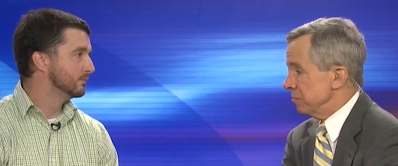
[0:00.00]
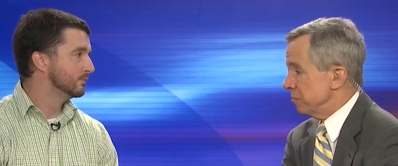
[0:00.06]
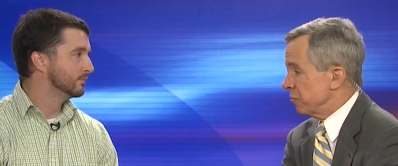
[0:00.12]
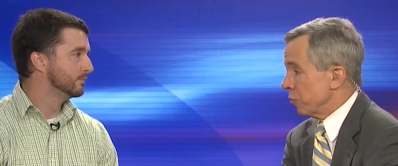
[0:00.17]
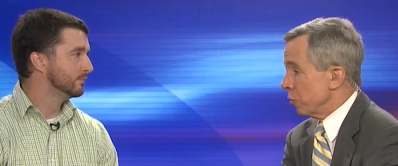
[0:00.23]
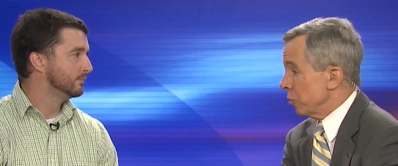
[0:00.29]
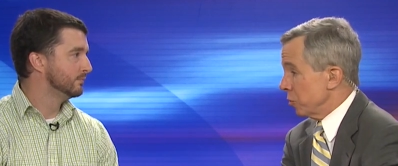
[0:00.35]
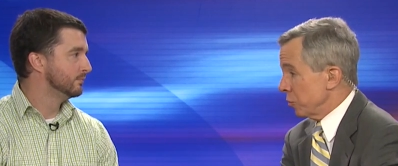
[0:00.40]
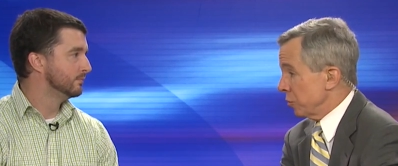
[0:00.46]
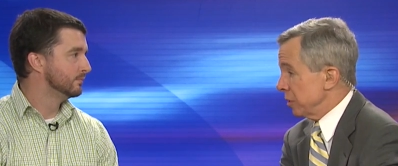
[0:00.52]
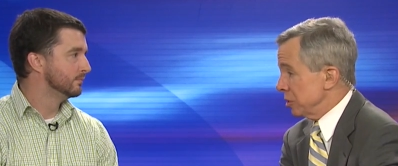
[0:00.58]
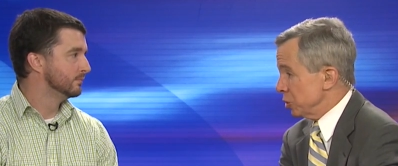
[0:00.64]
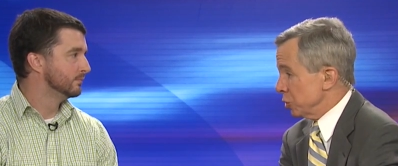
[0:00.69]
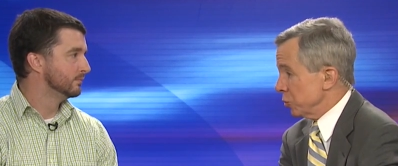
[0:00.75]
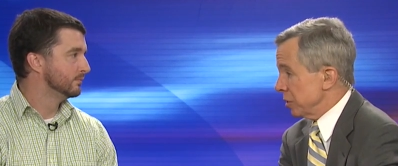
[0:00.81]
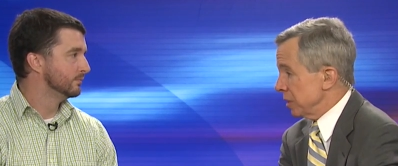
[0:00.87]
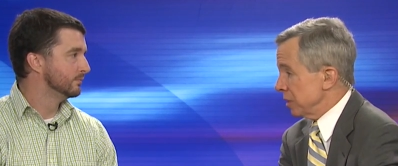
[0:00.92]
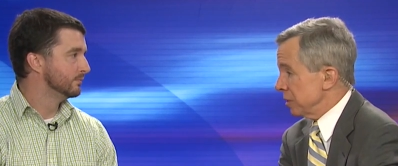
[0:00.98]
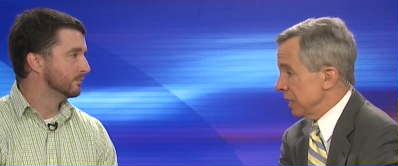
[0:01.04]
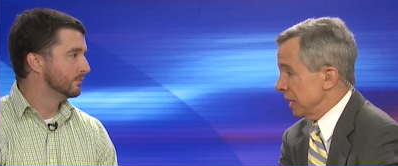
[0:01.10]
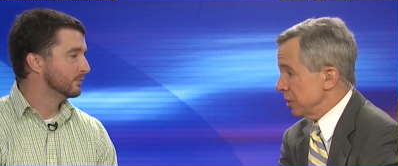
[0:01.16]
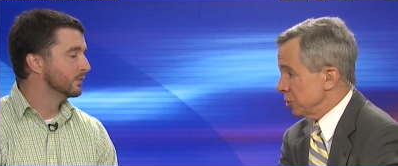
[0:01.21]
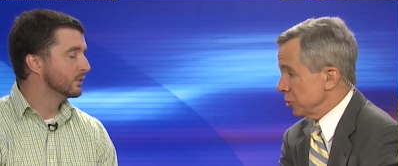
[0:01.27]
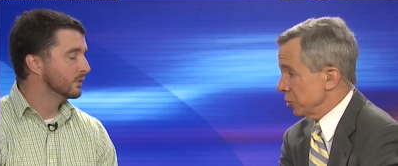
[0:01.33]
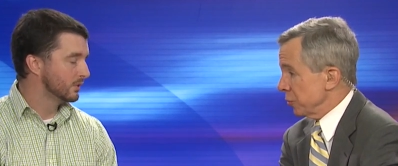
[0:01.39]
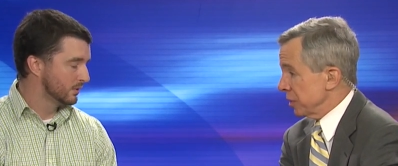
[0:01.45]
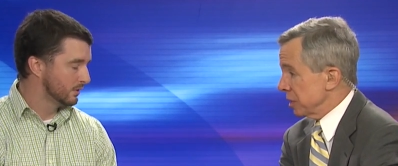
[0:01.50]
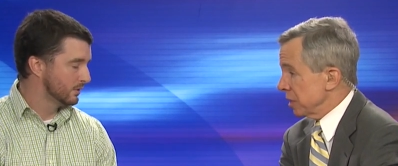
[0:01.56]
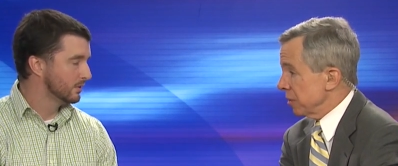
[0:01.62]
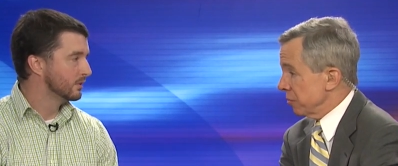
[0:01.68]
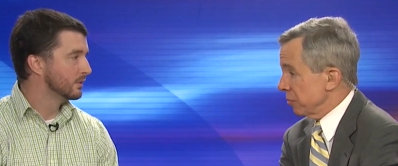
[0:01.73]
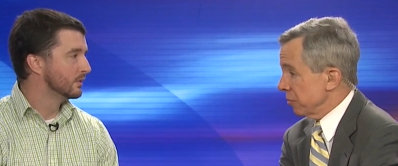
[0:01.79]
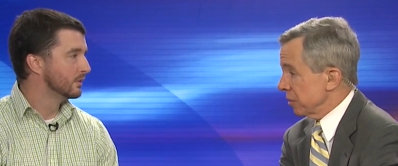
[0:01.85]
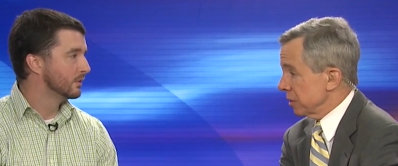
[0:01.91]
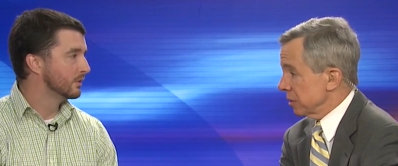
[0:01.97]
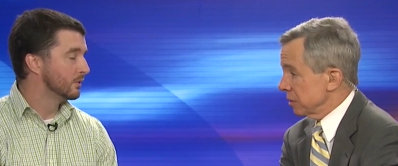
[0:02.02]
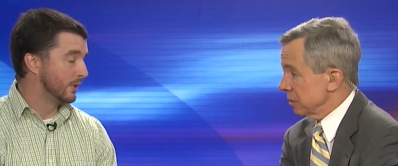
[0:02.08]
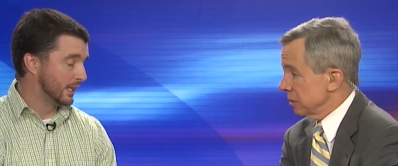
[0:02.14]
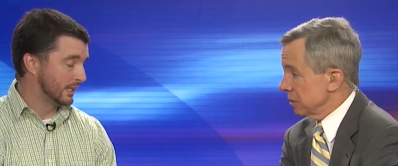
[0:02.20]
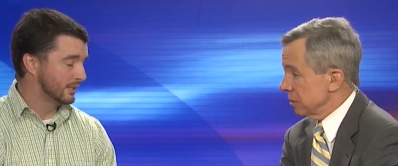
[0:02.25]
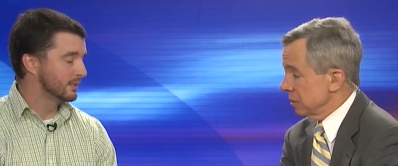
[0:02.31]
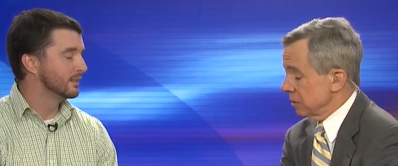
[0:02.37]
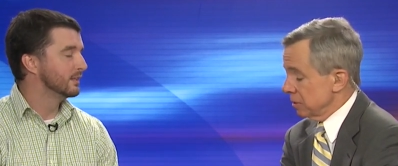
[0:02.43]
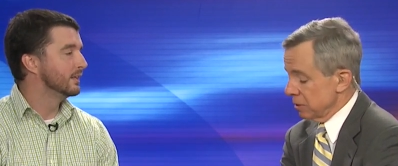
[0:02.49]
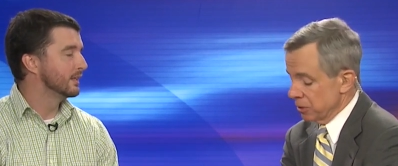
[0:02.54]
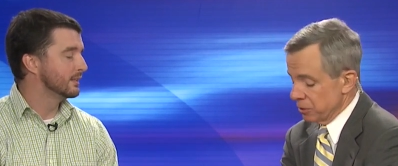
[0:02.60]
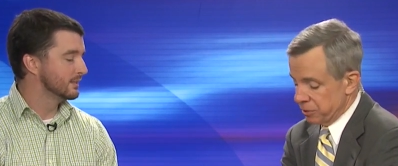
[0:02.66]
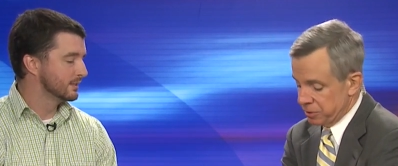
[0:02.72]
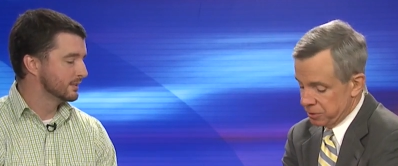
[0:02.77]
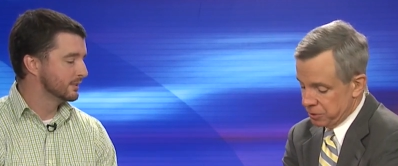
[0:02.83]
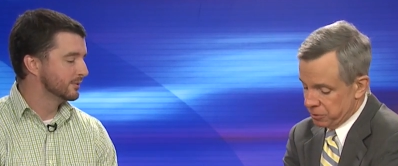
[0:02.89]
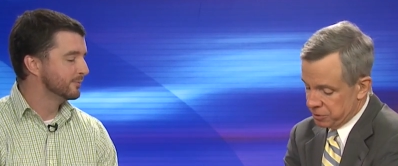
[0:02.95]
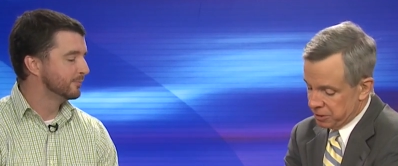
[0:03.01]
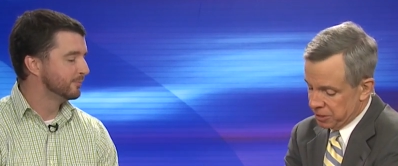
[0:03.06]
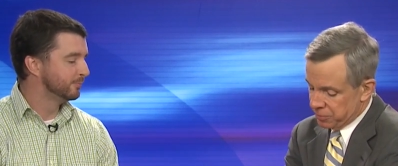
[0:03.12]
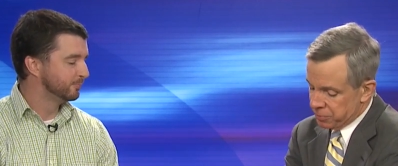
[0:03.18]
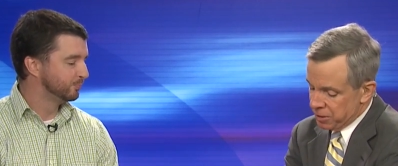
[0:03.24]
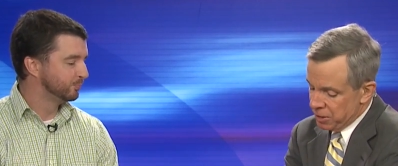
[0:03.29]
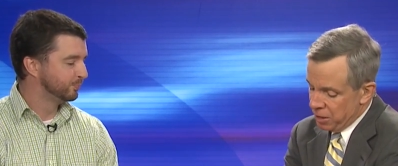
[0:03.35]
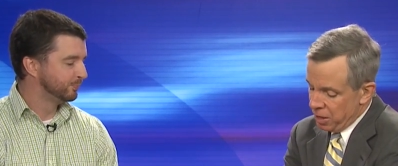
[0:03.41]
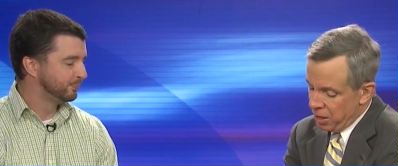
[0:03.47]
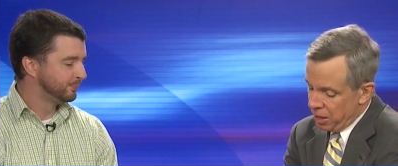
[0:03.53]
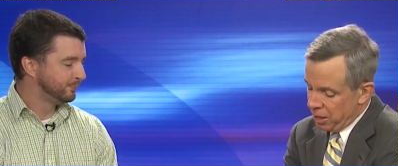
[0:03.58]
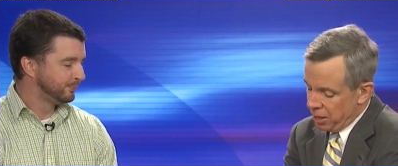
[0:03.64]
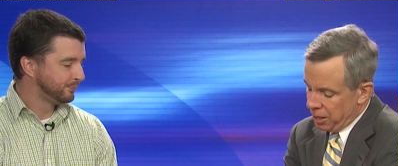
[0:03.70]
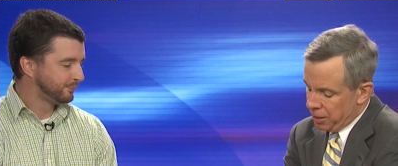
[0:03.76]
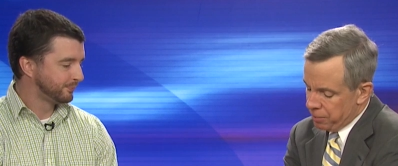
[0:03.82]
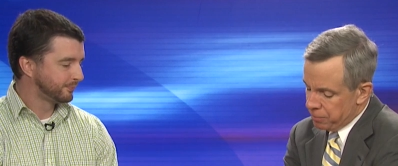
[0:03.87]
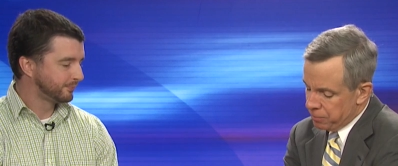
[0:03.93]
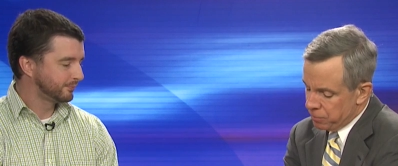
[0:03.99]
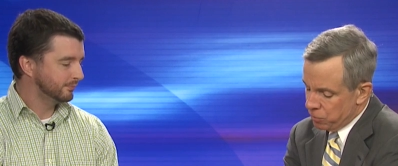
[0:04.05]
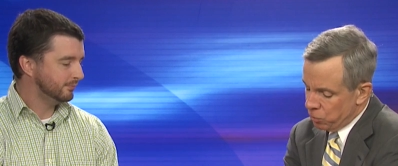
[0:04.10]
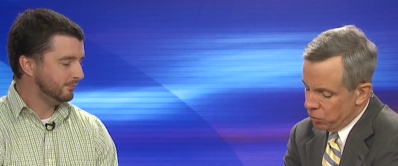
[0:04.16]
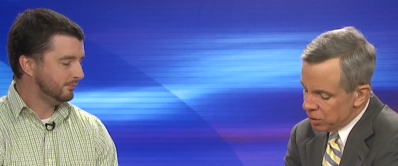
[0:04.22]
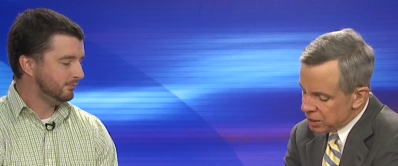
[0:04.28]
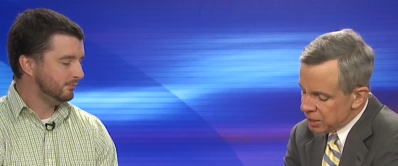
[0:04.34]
Speaker 1: further injury as you're recovering. Correct. Yes. Okay. Um, what